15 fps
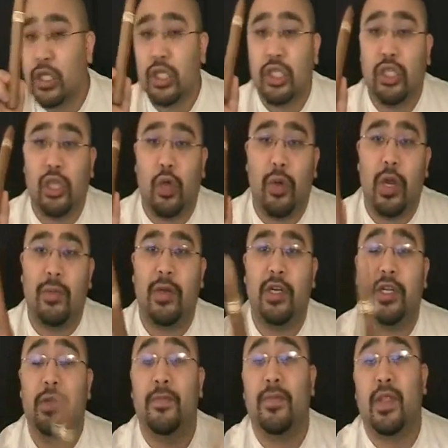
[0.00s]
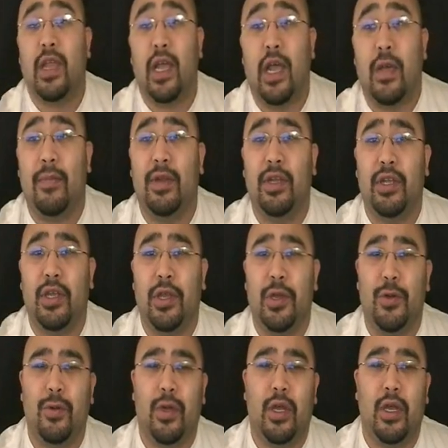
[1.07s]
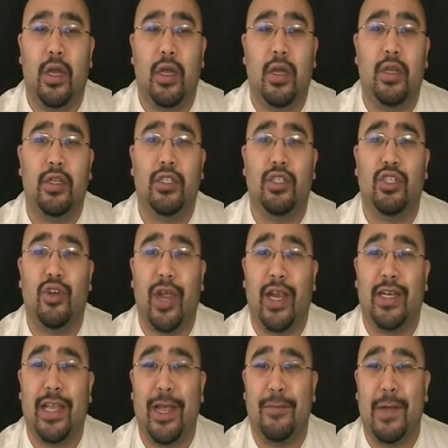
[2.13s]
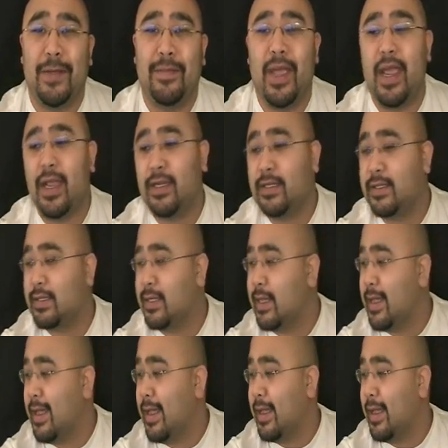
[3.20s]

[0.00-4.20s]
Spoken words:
So what I'm going to do, I'm going to go track down my pants.